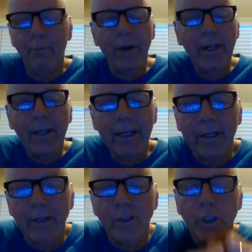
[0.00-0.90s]
Pray
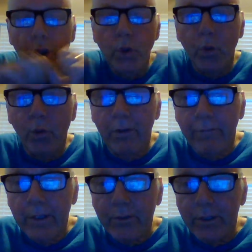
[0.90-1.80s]
like you, the
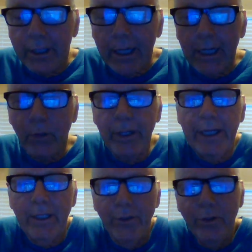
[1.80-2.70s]
vessel that God
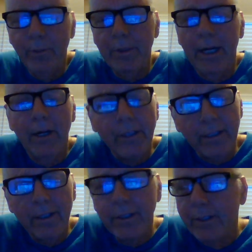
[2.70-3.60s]
created you to be. How did He
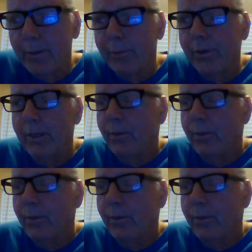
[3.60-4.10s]
tell you to pray?